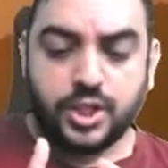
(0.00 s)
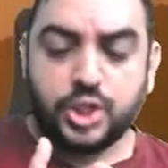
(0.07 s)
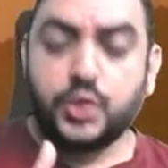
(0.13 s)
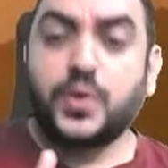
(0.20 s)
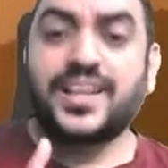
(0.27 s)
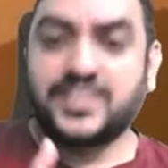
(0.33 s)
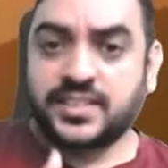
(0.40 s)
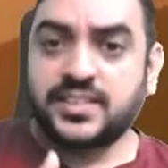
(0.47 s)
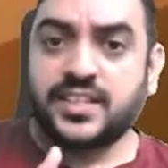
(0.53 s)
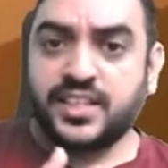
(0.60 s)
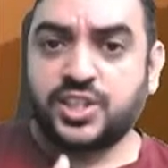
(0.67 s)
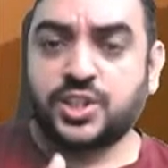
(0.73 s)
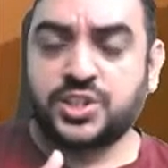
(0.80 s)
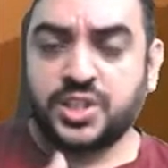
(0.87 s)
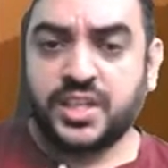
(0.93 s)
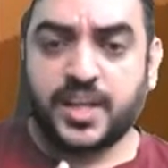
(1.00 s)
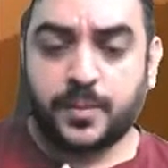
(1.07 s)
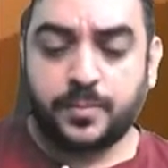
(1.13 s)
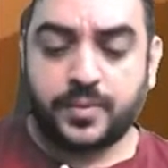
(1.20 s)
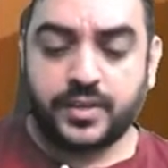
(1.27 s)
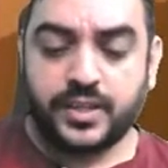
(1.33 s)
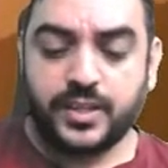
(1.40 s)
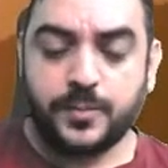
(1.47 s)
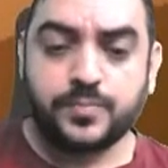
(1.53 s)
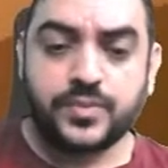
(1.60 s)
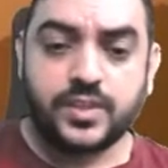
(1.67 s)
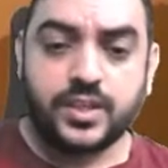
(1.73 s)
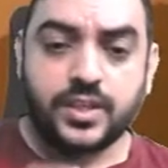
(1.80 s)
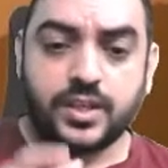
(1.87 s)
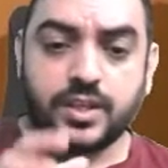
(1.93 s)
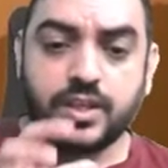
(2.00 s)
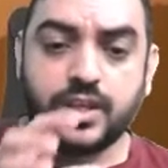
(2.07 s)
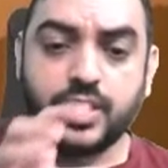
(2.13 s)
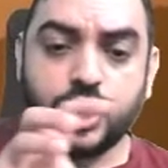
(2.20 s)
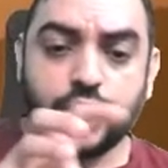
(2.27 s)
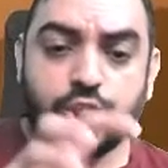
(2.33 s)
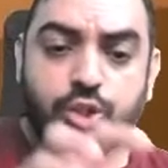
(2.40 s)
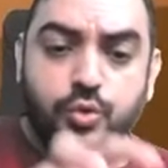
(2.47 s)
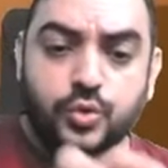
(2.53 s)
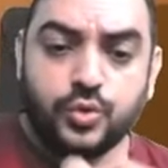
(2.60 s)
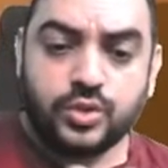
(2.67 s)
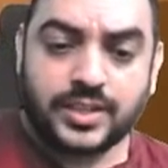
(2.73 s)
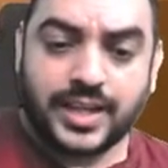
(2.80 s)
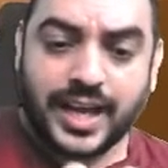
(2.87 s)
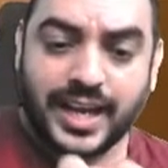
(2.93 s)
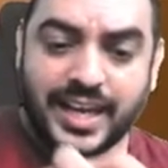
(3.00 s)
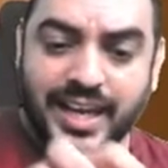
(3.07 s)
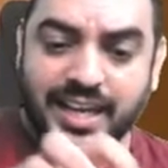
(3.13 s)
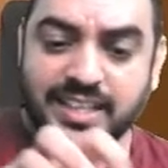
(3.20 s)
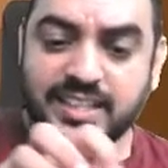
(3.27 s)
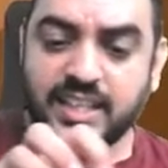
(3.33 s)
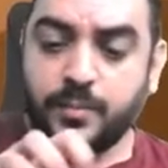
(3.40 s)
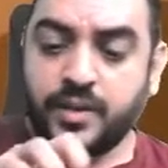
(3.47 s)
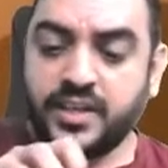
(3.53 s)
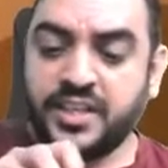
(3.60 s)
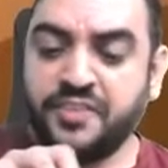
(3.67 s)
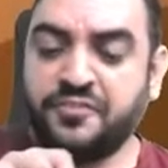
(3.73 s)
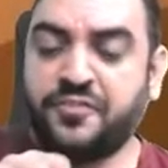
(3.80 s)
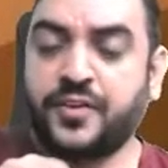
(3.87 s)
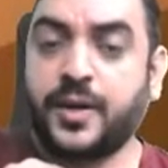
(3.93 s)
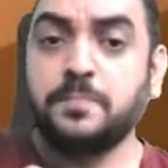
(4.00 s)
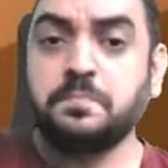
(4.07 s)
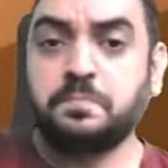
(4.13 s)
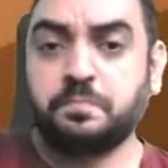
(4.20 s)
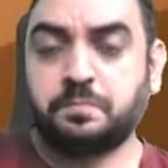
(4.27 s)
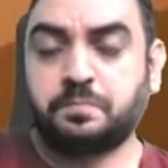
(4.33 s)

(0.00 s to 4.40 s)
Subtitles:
Your asset restructuring company, you collect the money from